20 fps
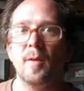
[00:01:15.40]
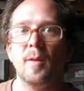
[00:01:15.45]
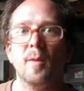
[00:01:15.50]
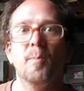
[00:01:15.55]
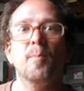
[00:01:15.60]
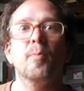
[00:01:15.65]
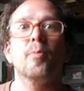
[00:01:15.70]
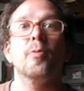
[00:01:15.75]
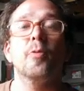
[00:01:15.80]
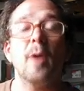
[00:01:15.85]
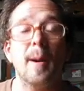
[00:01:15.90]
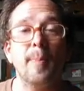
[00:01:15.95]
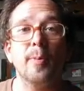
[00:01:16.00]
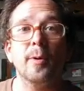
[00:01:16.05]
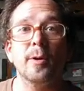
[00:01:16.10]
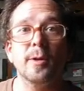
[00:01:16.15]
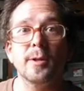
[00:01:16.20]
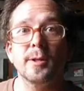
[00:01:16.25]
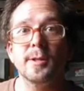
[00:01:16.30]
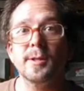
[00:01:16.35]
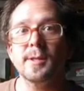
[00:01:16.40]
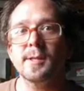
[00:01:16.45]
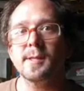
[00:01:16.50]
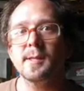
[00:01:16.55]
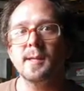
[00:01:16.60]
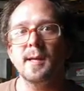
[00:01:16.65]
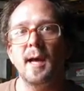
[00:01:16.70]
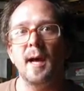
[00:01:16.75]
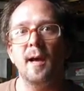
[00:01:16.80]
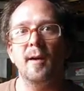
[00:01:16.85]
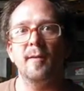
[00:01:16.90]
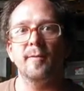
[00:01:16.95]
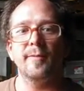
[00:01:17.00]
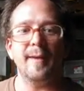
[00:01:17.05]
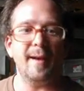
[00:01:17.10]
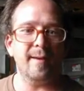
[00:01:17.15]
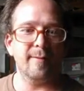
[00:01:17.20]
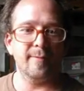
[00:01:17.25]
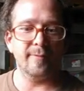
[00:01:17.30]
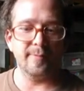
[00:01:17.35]
the preppers
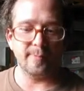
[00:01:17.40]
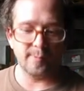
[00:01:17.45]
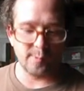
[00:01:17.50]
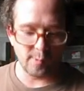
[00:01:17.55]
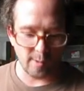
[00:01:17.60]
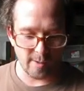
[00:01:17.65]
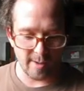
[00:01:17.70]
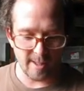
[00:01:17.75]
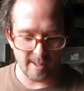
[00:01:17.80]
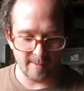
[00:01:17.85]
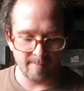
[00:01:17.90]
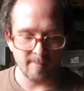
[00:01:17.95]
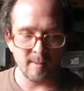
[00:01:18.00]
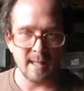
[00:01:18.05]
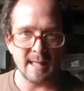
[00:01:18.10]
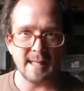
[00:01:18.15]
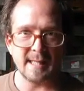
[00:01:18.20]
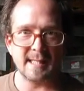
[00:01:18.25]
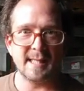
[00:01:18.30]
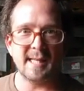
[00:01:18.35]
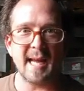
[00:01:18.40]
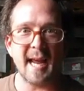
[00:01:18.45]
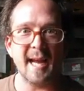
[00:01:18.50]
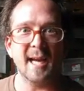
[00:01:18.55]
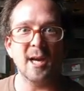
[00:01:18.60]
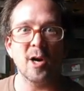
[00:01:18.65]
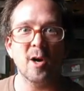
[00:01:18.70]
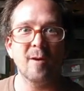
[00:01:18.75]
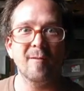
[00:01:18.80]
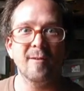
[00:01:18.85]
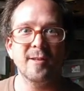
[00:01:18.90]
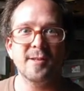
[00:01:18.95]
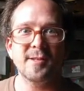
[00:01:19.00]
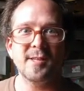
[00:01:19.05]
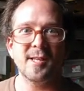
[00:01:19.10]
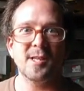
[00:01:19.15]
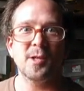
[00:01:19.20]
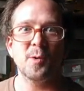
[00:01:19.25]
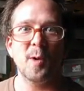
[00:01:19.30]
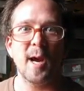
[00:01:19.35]
have sort of taken over the
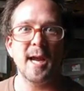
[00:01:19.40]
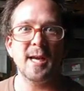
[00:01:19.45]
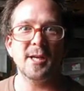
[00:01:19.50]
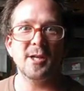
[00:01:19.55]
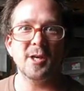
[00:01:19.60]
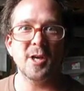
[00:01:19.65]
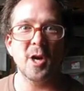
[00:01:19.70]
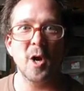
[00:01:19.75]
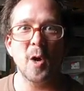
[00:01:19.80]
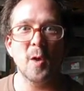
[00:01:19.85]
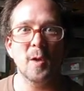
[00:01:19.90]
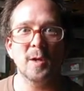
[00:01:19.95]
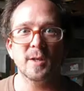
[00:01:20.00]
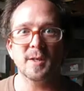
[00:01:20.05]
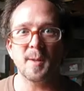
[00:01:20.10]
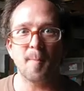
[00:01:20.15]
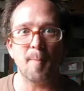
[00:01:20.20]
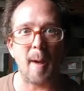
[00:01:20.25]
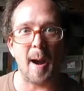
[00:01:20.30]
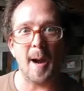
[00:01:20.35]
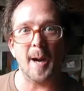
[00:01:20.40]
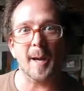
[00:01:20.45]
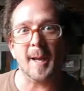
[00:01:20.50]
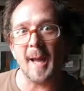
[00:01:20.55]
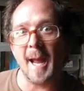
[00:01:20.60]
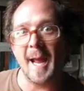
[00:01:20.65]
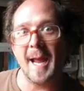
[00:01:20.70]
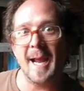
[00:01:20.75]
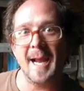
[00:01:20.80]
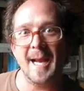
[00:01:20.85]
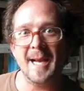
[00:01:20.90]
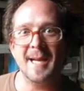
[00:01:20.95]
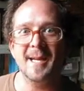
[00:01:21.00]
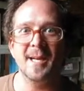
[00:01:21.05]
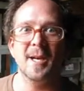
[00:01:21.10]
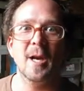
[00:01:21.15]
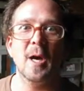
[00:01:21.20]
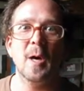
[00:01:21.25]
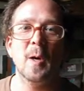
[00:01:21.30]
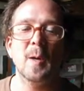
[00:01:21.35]
situation. There's a barricade,
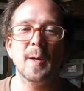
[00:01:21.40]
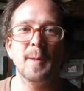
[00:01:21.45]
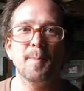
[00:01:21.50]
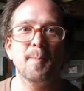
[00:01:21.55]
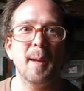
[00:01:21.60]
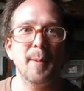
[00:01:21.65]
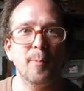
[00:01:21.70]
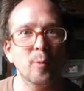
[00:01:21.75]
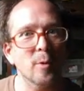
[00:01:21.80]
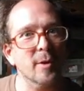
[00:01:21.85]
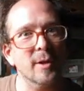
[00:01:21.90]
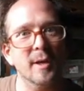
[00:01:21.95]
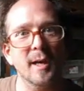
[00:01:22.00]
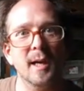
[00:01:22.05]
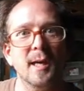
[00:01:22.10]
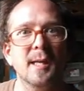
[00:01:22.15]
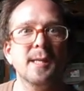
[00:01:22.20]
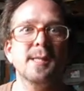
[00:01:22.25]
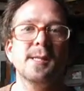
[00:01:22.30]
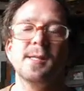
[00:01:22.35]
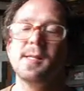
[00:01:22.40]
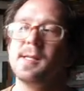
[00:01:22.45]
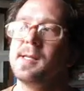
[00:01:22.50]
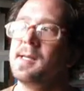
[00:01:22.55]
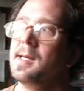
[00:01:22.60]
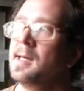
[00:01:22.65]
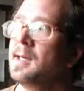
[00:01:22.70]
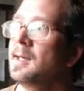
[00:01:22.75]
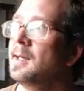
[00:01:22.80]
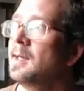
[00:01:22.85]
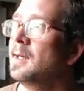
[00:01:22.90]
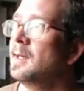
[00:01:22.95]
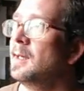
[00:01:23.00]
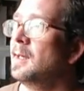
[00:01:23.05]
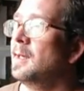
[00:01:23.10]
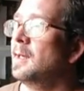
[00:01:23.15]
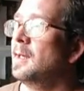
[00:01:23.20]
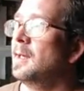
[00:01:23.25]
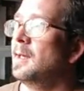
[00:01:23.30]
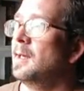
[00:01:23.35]
and people with guns,
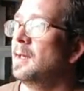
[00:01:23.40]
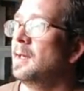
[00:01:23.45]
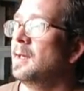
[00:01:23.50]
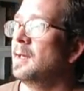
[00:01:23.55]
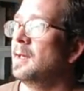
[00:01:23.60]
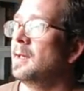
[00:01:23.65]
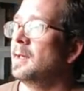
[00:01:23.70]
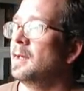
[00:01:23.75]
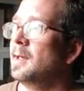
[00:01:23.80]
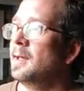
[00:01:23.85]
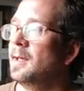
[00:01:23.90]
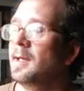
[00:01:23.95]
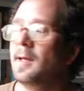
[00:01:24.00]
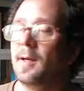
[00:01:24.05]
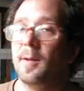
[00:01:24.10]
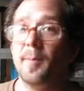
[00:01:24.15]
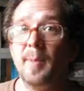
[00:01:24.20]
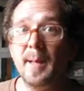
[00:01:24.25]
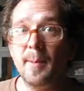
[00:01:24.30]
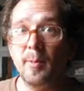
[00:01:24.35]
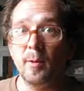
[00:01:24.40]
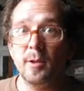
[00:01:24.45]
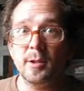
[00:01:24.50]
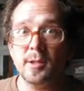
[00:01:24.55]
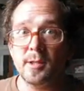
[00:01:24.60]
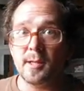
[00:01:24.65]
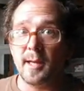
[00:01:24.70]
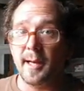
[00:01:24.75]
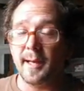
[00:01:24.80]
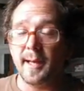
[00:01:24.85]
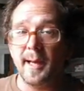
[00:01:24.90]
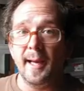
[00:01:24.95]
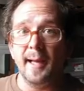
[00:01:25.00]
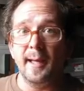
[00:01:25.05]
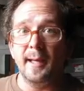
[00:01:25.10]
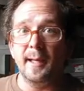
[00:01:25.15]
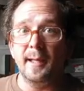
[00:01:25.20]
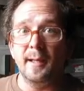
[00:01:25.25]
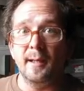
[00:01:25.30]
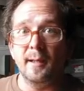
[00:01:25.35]
and the people are just like,
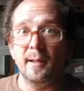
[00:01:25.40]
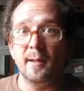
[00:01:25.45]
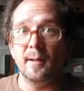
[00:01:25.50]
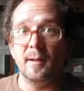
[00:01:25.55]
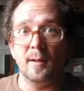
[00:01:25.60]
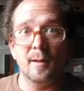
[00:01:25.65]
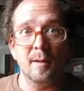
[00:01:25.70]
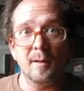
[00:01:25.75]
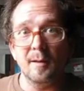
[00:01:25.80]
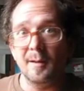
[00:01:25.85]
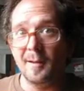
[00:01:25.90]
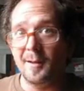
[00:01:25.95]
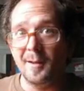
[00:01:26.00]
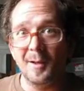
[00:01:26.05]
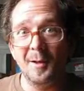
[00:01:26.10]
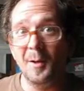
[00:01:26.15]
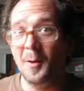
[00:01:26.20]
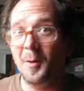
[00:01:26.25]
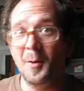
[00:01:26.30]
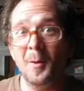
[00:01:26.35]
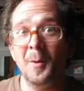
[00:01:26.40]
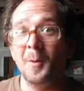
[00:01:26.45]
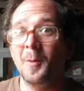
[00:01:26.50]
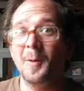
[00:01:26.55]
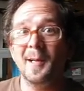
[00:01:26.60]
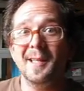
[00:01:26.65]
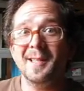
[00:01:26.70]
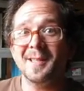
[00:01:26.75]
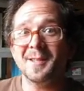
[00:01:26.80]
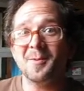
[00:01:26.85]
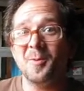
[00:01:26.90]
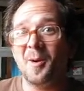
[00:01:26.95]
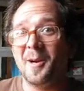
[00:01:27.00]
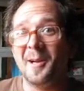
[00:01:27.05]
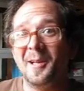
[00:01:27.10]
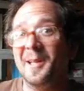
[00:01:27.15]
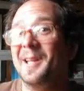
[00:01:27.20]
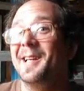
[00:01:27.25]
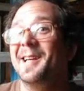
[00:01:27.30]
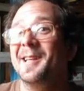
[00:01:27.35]
hey, we just want
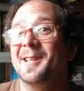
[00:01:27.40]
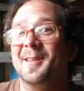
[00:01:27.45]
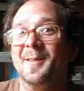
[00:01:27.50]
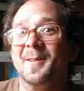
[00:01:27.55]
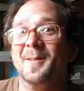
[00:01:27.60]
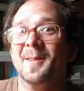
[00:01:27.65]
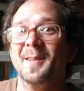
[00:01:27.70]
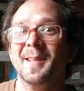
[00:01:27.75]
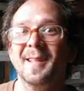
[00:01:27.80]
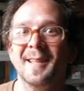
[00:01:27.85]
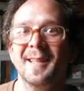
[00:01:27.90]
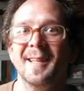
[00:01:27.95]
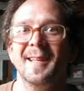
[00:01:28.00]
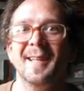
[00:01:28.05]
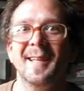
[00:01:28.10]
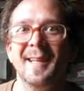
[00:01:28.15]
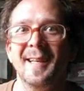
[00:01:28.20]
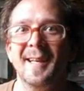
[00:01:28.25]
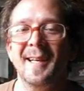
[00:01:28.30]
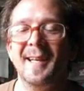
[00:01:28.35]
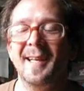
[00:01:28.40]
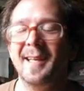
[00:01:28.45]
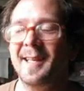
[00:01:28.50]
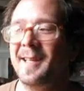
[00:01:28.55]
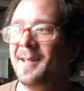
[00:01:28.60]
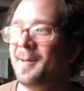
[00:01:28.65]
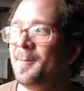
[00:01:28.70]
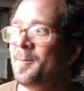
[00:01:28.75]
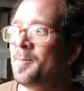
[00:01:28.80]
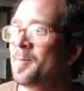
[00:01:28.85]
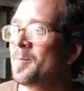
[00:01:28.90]
to live. And